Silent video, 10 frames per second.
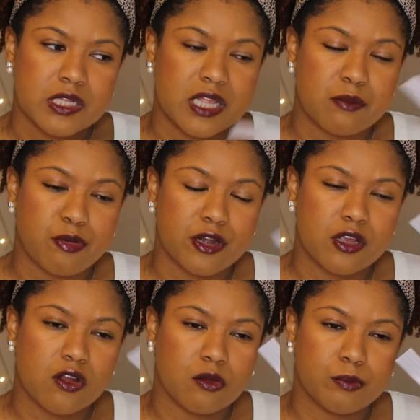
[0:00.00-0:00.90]
like Pretty
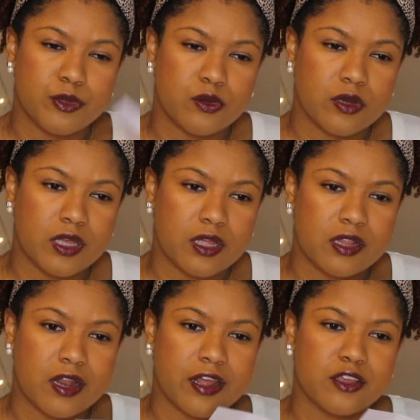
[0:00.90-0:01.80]
Girl Beauty
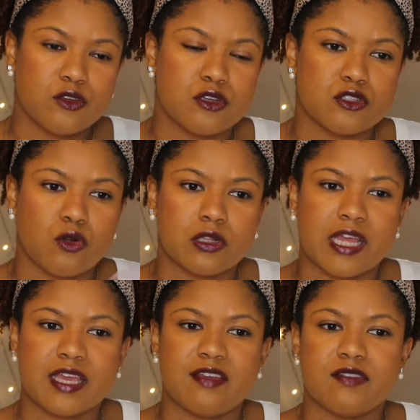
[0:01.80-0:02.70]
that I use, or
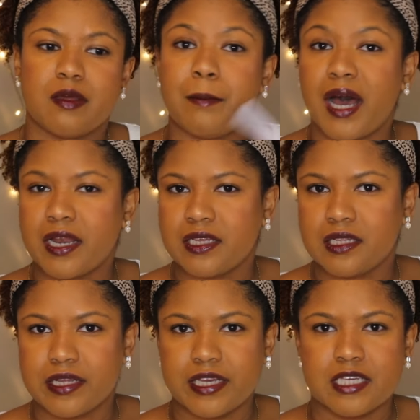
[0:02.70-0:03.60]
like even the Body
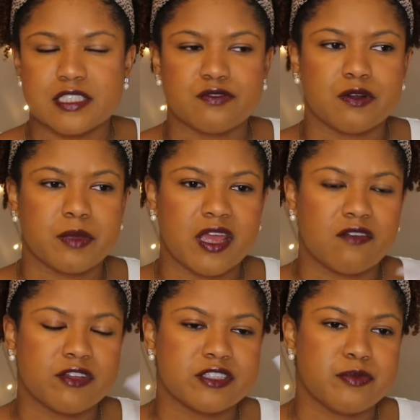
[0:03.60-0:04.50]
Glaze from
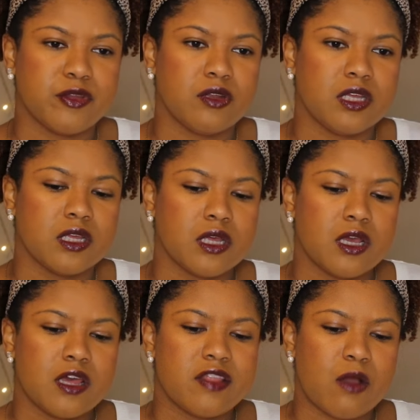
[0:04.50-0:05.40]
Canvas Beauty.
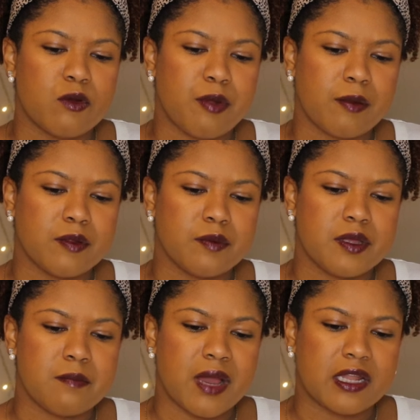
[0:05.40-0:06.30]
That would probably
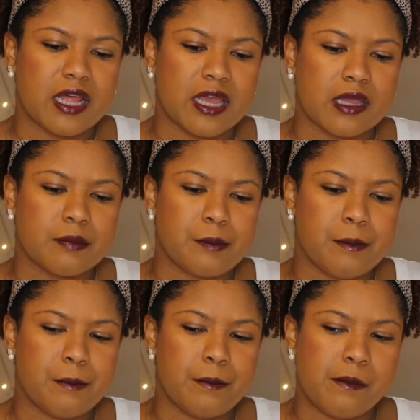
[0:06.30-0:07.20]
be my like
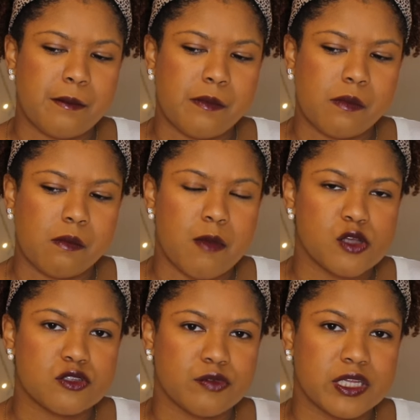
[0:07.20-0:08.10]

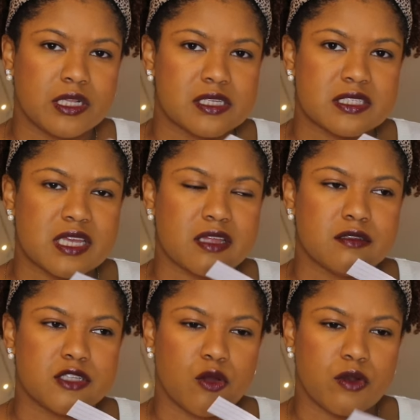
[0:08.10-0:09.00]
most realistic
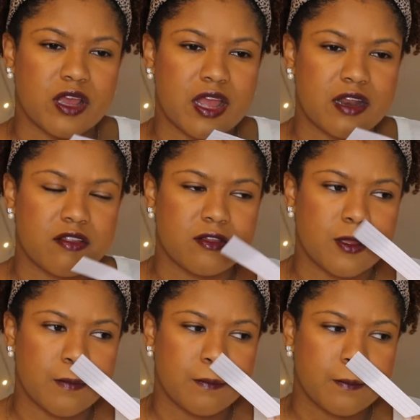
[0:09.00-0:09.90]
donut kind of
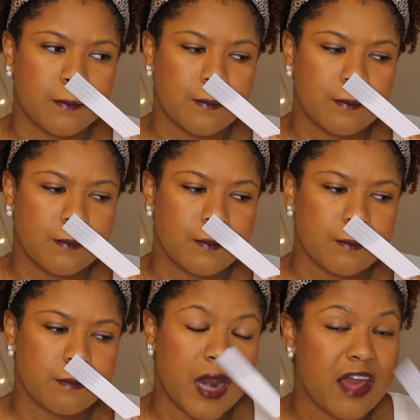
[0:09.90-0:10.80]
thing.
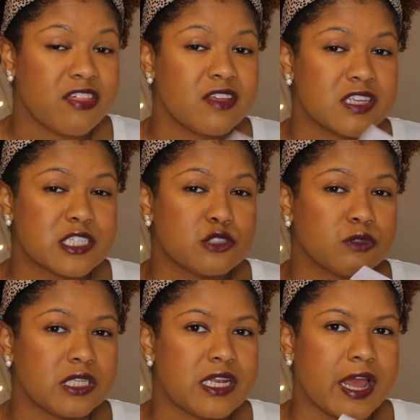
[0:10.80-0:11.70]
But I think this is
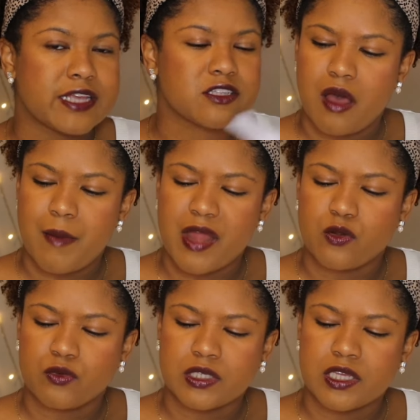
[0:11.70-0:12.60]
really nice. Um, I
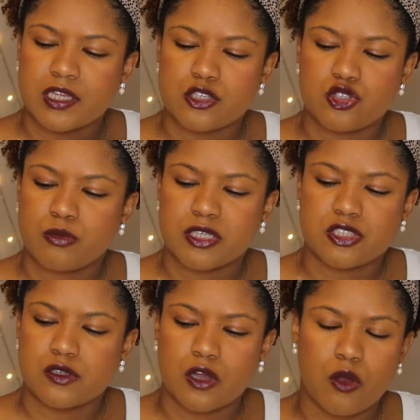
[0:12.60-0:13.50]
don't really get too much
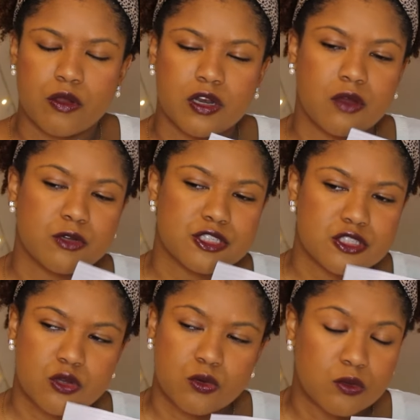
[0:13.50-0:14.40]
of the coconut, which
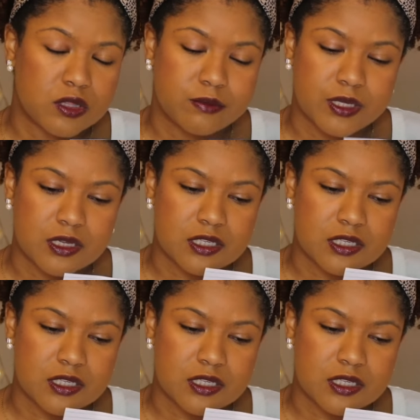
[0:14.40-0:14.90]
is cool with me